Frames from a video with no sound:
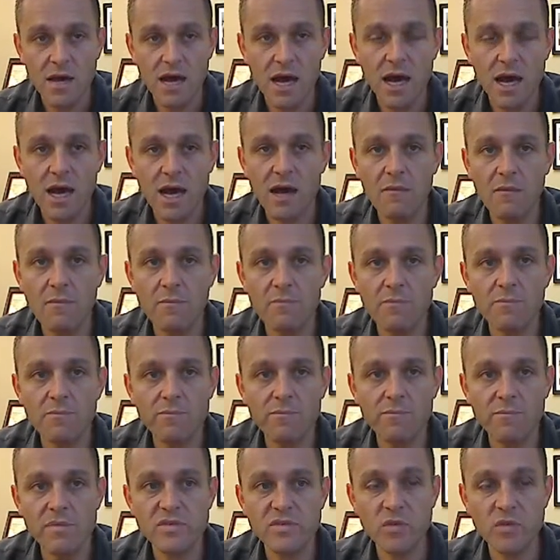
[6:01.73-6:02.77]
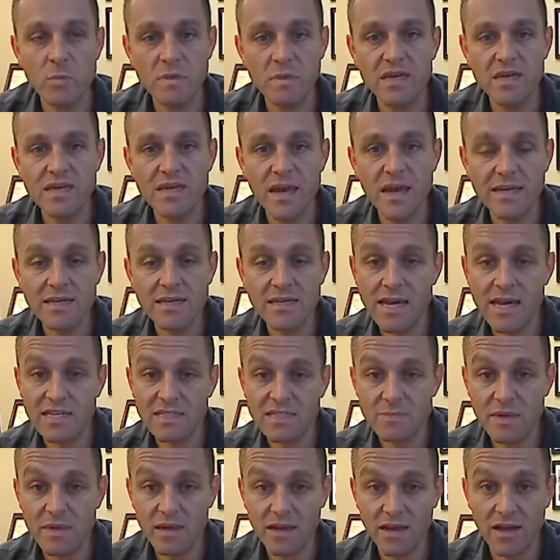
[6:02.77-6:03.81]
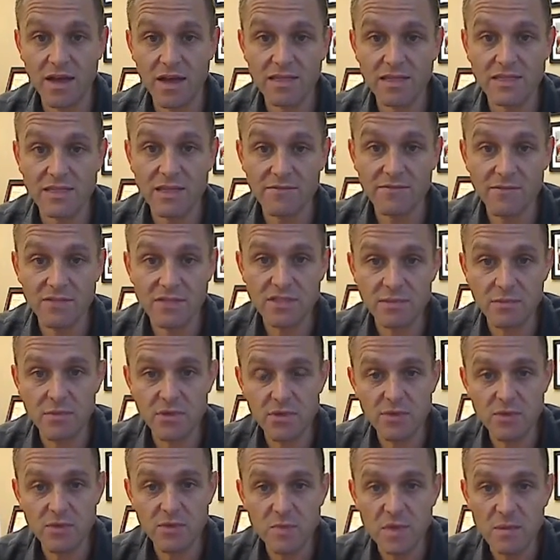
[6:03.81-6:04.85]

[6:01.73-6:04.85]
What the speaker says: So P90 has been a godsend for some of those